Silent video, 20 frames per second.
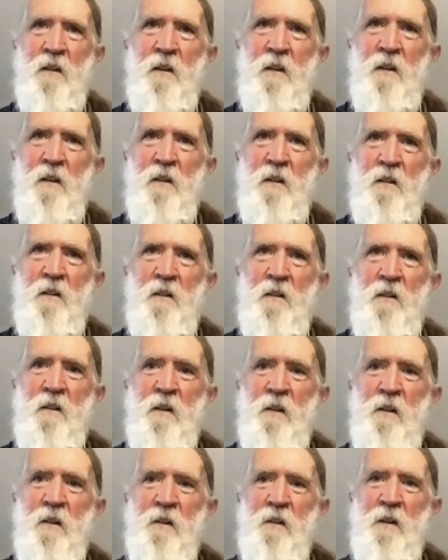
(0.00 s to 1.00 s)
Keep going.
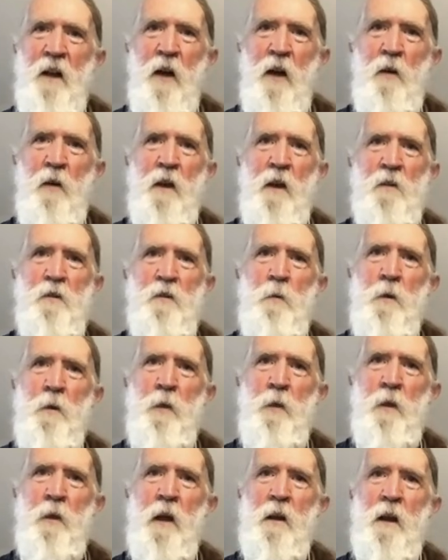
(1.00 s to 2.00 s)
Okay, so
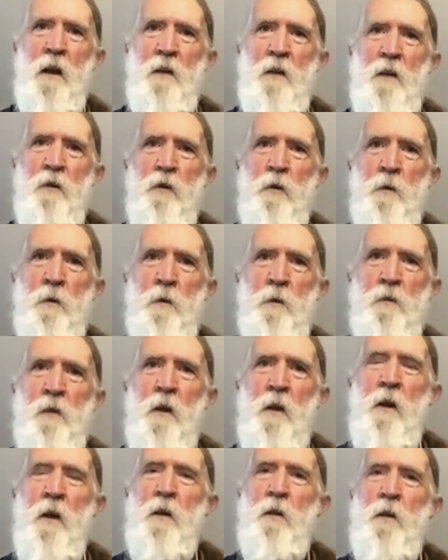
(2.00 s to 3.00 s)
one thing I like to do
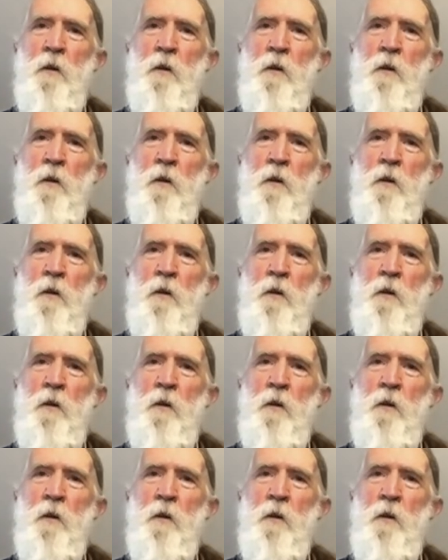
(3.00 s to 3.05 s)
is